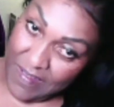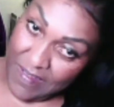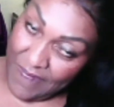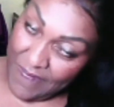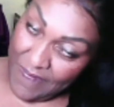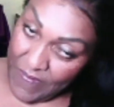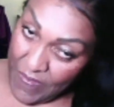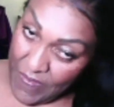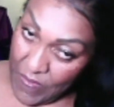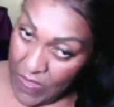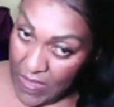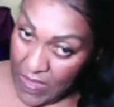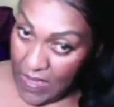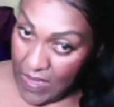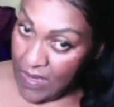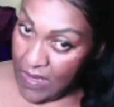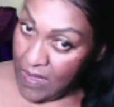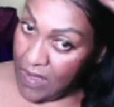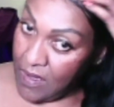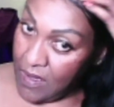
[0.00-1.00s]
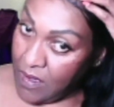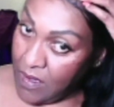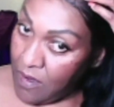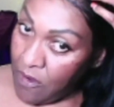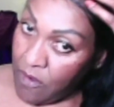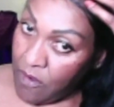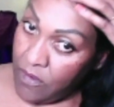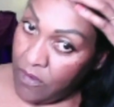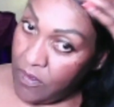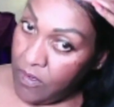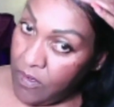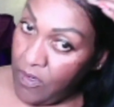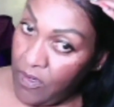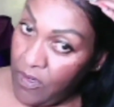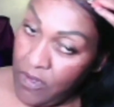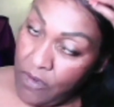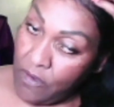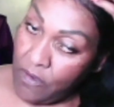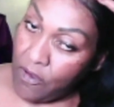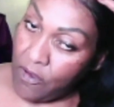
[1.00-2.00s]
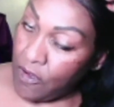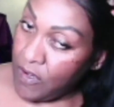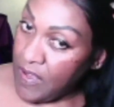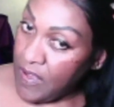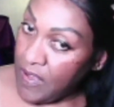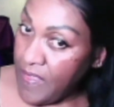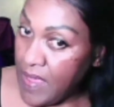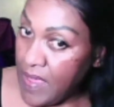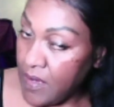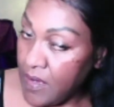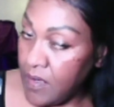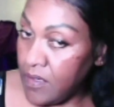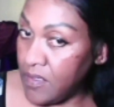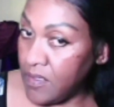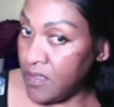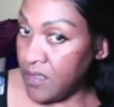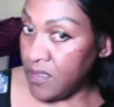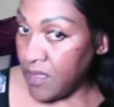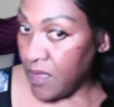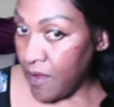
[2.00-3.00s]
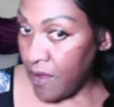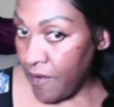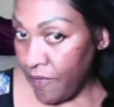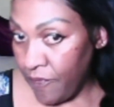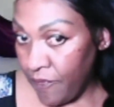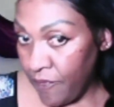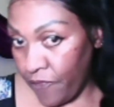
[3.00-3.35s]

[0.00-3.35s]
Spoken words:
and all of that good stuff.